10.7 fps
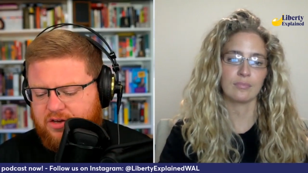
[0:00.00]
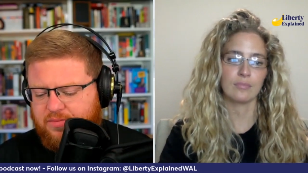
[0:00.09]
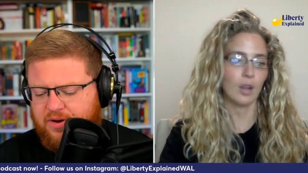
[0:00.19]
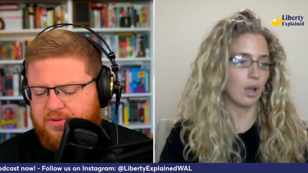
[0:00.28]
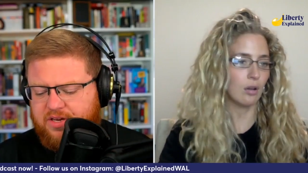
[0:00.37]

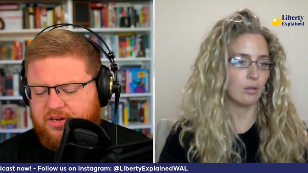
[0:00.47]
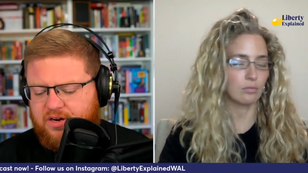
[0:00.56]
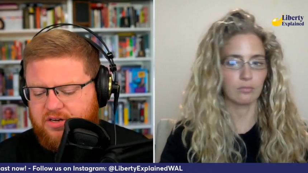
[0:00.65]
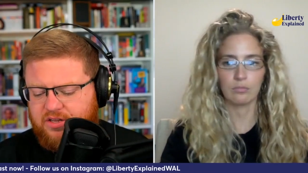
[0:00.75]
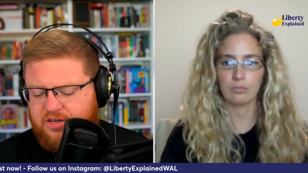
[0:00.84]
Speaker 1: might be oh.
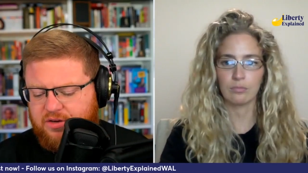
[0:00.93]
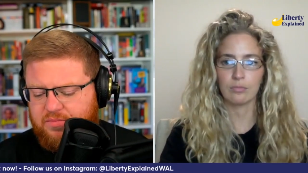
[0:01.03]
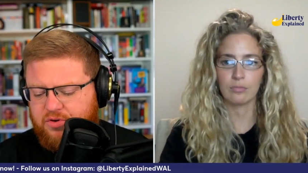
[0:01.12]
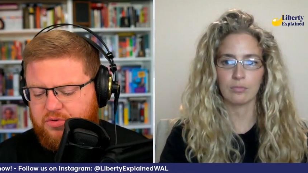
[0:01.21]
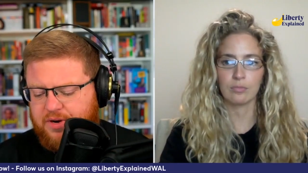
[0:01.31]
on the
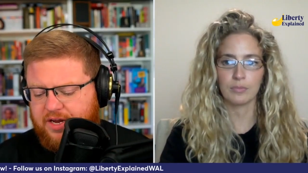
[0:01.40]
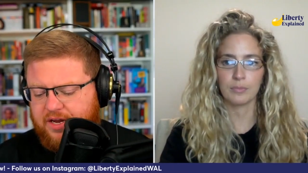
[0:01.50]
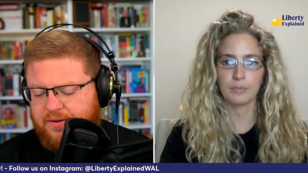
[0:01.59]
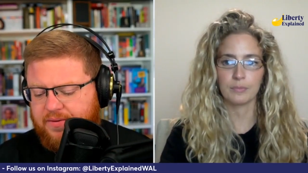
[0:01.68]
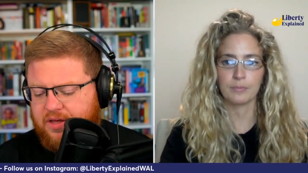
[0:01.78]
computer mic.
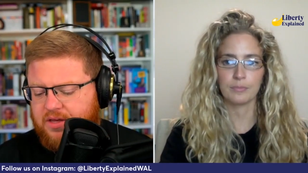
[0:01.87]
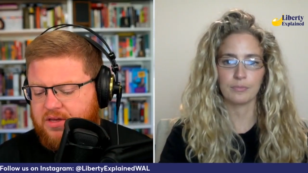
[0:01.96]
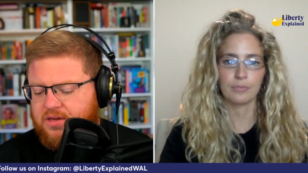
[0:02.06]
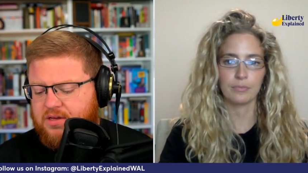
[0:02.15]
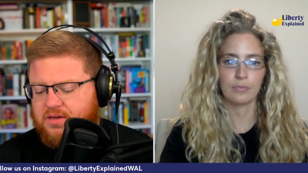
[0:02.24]

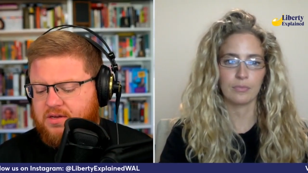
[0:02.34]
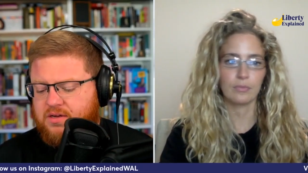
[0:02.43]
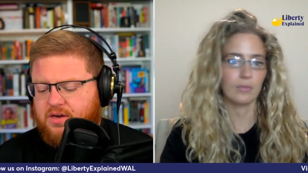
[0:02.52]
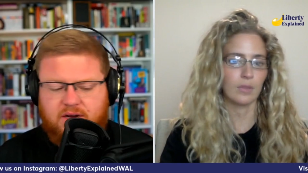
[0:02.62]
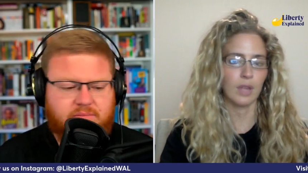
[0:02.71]

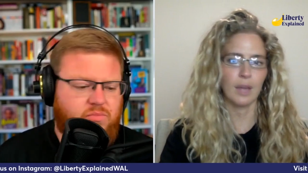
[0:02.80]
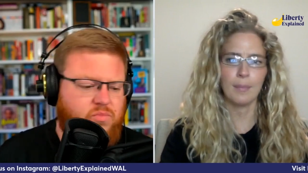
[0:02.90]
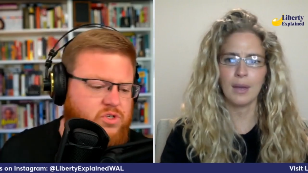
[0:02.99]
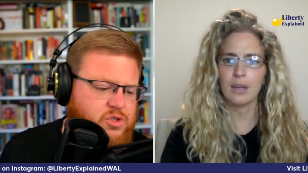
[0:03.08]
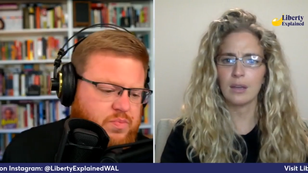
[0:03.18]
Um, we'll
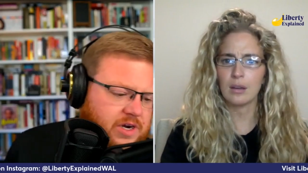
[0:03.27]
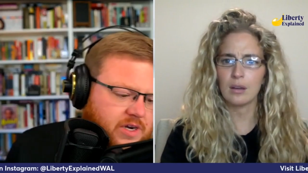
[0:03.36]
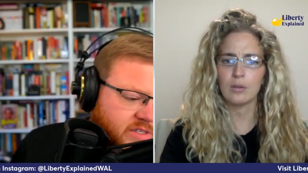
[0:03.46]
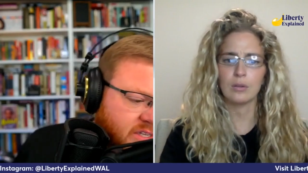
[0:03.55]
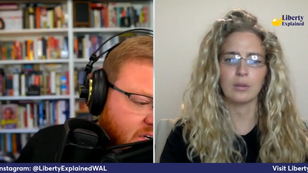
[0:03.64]
just I, pause
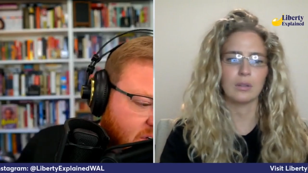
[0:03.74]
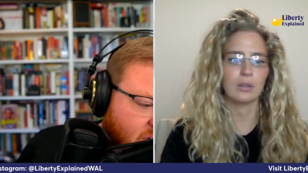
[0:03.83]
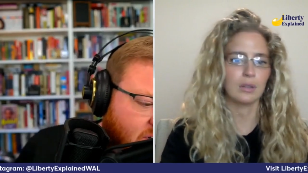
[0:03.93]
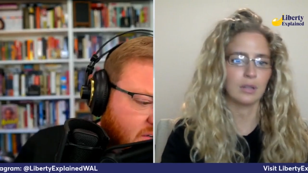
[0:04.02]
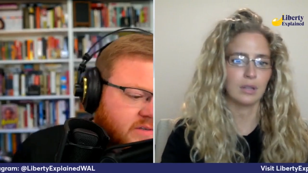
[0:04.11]
um, there
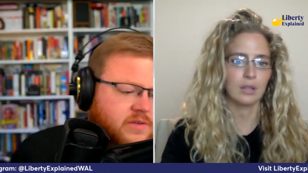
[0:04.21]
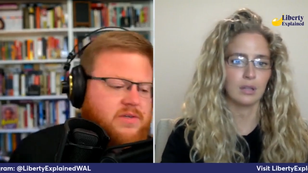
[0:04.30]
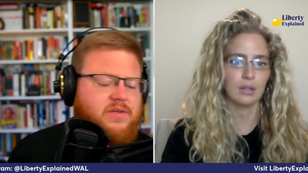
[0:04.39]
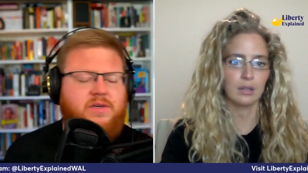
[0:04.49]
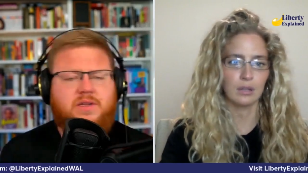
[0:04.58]

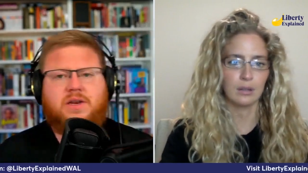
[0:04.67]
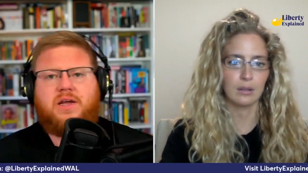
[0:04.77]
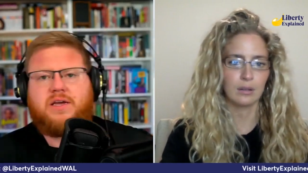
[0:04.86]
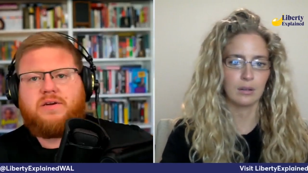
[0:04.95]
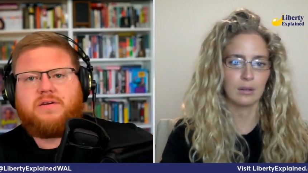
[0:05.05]
and I
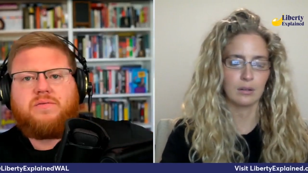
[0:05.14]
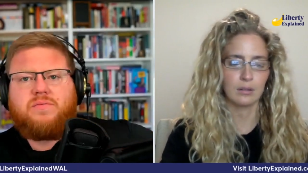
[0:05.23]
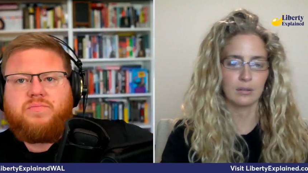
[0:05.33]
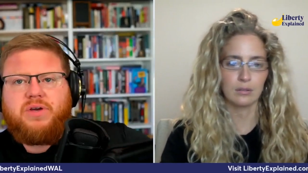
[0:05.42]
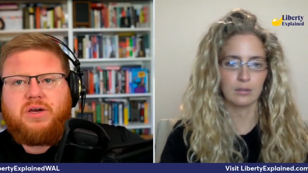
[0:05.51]
can
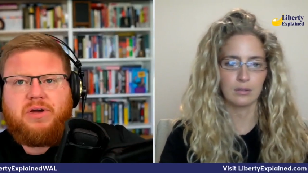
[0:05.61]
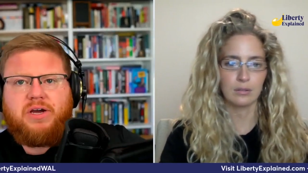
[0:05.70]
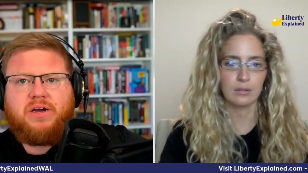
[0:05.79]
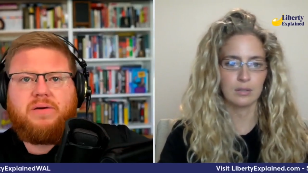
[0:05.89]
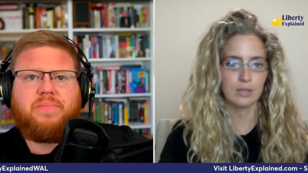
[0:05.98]
pick it back
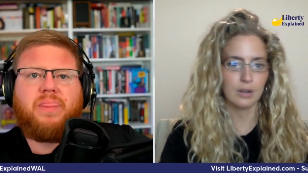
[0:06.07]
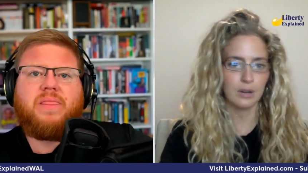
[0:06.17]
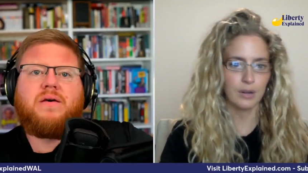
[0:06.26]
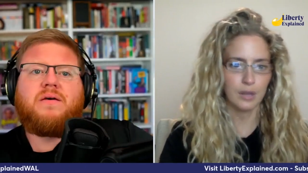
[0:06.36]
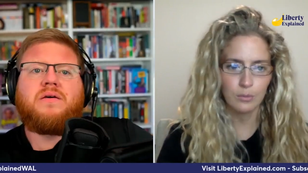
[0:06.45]
up.
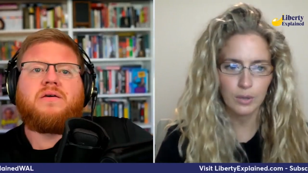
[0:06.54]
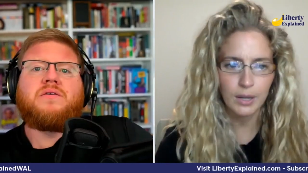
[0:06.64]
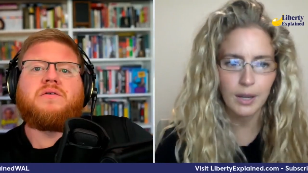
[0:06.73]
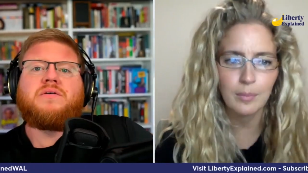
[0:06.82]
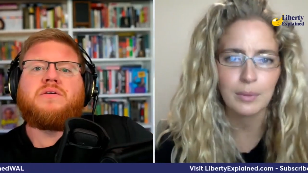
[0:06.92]
Speaker 2: Sorry,
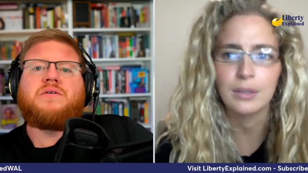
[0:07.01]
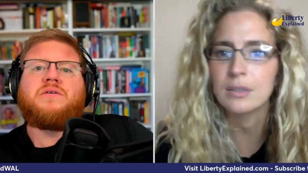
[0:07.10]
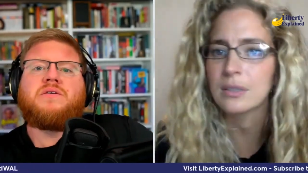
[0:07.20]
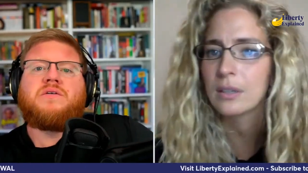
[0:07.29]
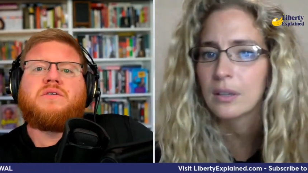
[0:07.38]
what
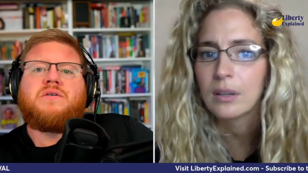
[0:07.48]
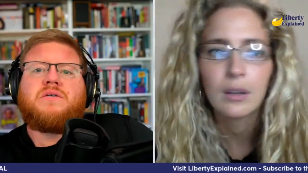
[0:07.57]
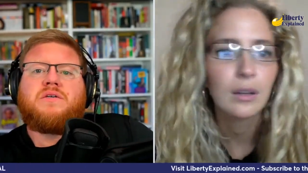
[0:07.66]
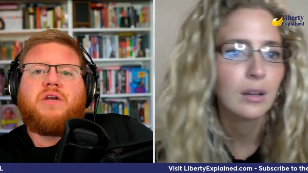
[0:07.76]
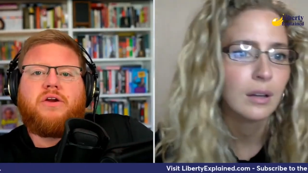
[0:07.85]
happened?
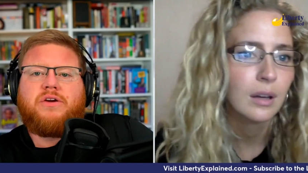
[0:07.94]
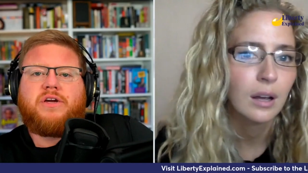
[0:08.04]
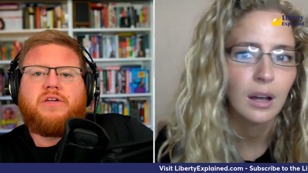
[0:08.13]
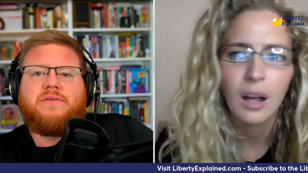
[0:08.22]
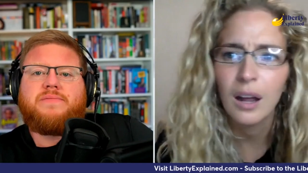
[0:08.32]
No, you're
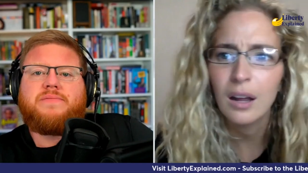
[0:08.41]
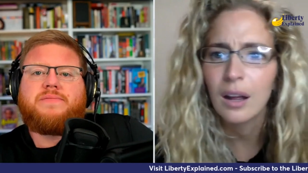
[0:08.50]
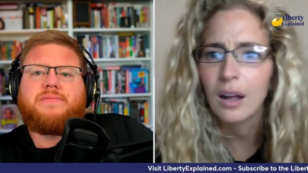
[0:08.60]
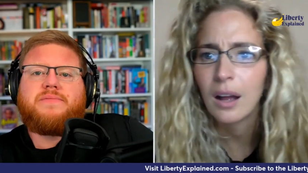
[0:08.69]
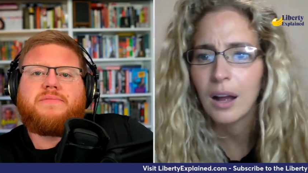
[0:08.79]
good. Uh,
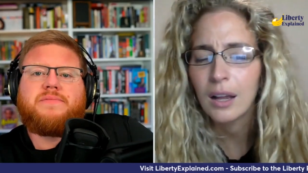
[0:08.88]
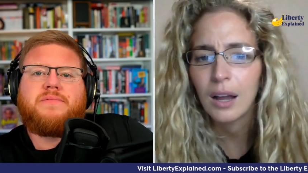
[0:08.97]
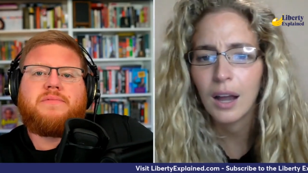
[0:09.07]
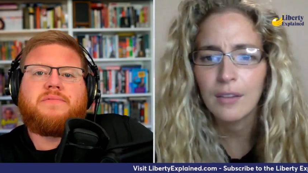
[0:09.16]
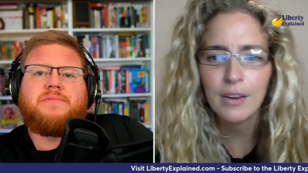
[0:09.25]

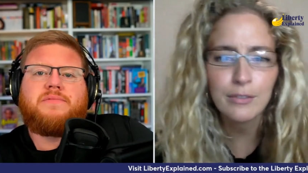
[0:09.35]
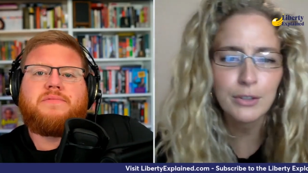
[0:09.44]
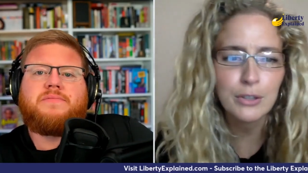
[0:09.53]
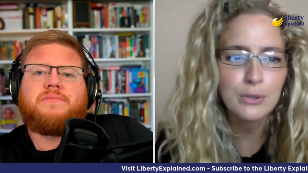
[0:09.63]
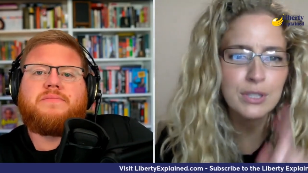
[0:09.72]
I've
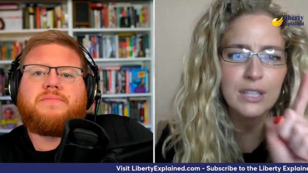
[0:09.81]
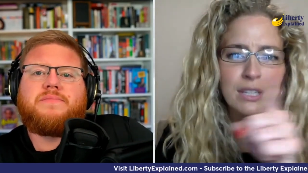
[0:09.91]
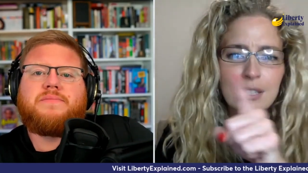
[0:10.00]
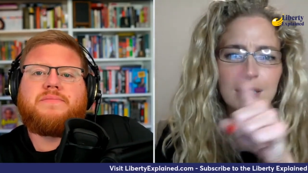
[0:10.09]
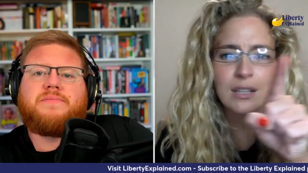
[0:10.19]
never used
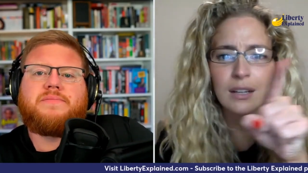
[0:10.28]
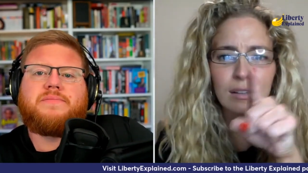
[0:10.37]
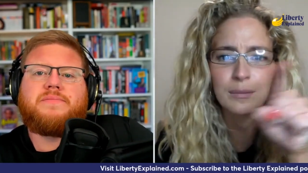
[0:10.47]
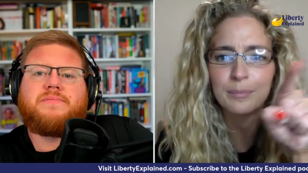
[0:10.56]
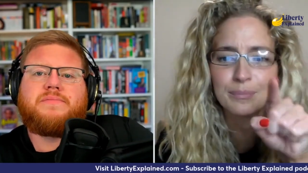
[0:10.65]
this.
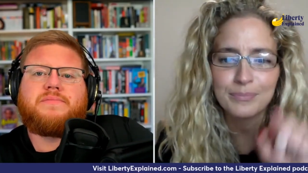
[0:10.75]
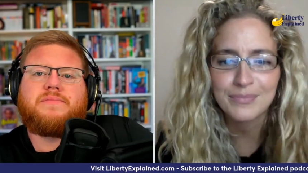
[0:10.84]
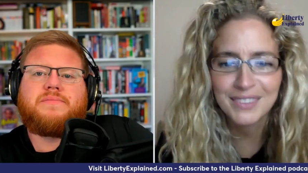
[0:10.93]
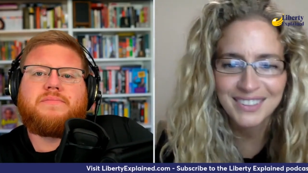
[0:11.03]
Um...